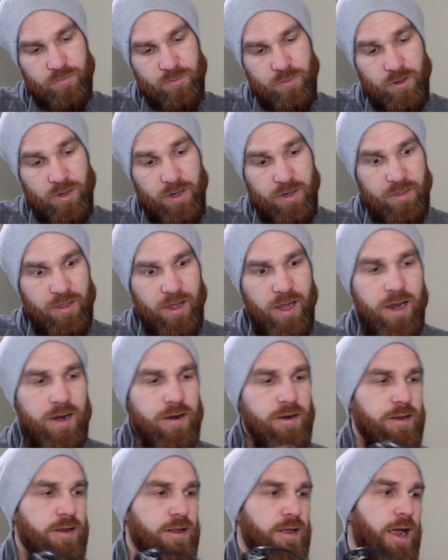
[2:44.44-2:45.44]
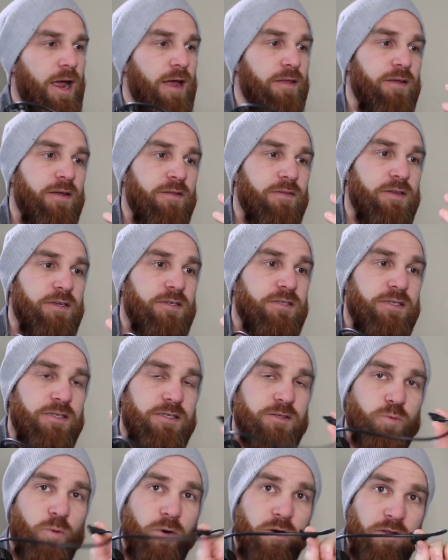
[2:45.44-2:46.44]
like that. And then this
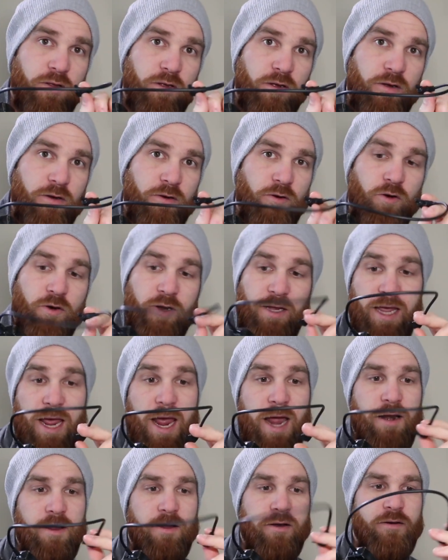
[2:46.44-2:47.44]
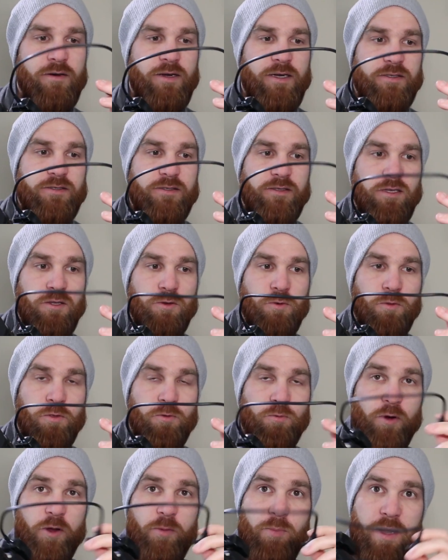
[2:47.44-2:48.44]
is one of the, on a Canon, it's the little
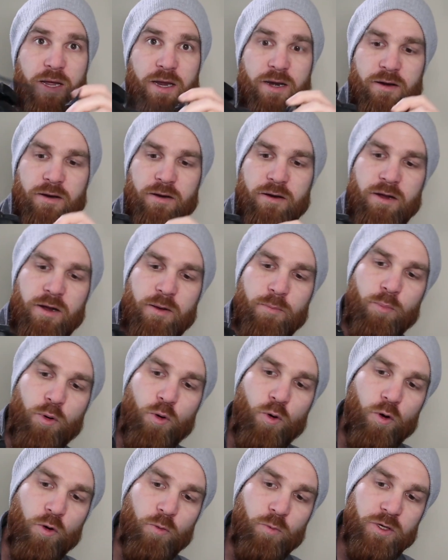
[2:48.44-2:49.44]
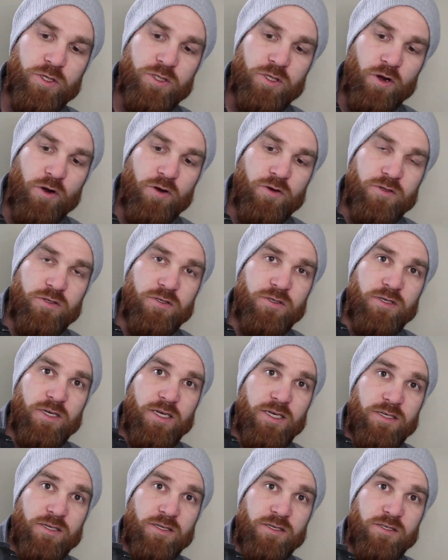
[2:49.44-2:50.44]
3-pin port which goes
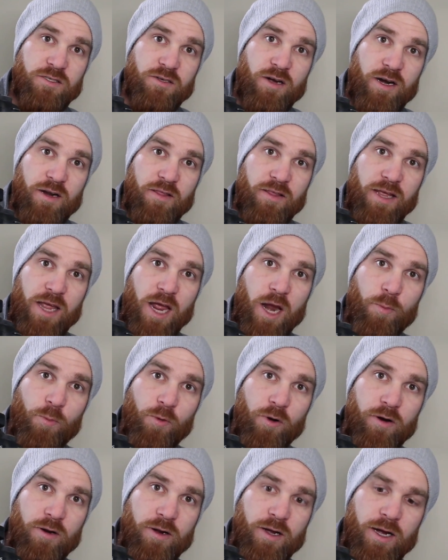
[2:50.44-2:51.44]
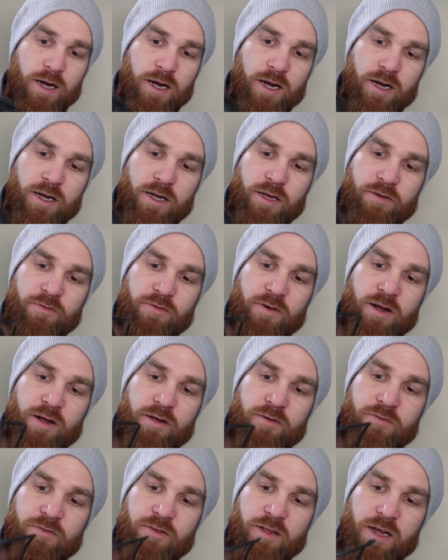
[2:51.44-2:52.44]
into the side of the camera. If I
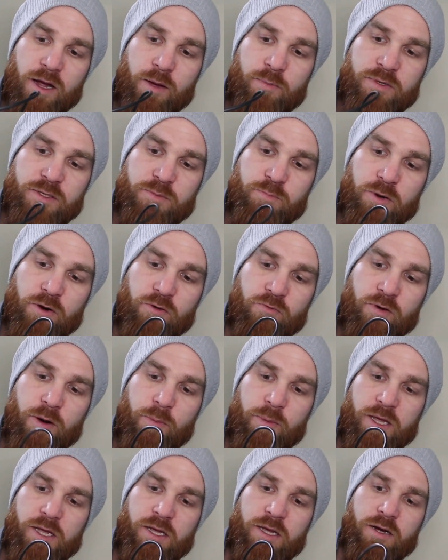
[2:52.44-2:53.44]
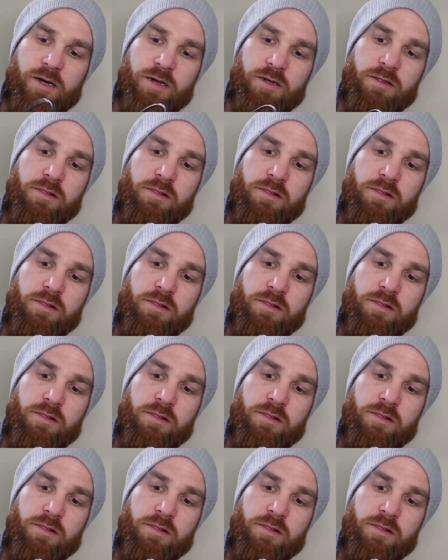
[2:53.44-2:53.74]
flick up this bit of rubber here.